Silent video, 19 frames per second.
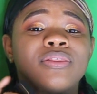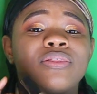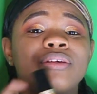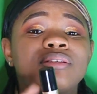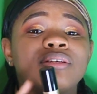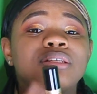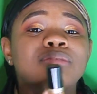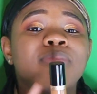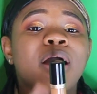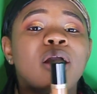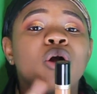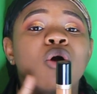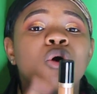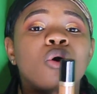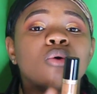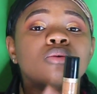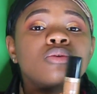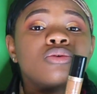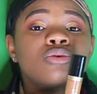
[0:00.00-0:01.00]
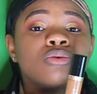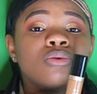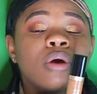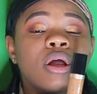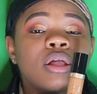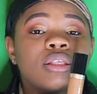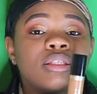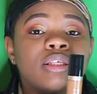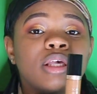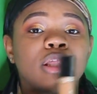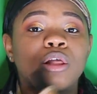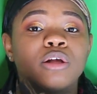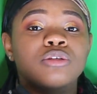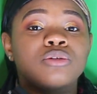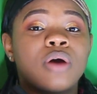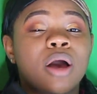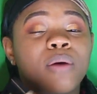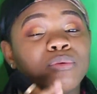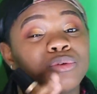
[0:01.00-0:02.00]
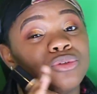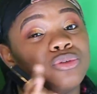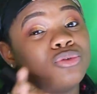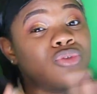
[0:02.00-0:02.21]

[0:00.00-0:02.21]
This is my go-to concealer. So I was